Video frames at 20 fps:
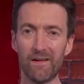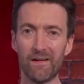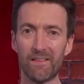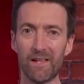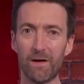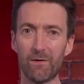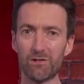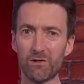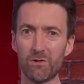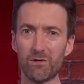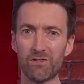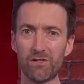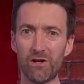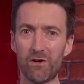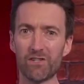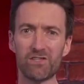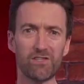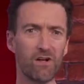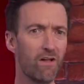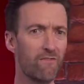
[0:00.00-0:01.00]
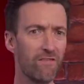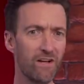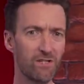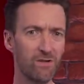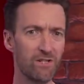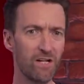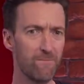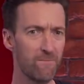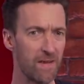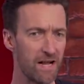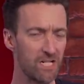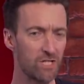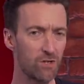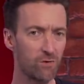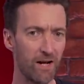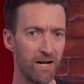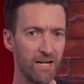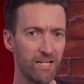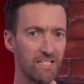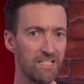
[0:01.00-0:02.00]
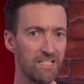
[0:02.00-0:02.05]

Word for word: There was also a solo victor in the men's race.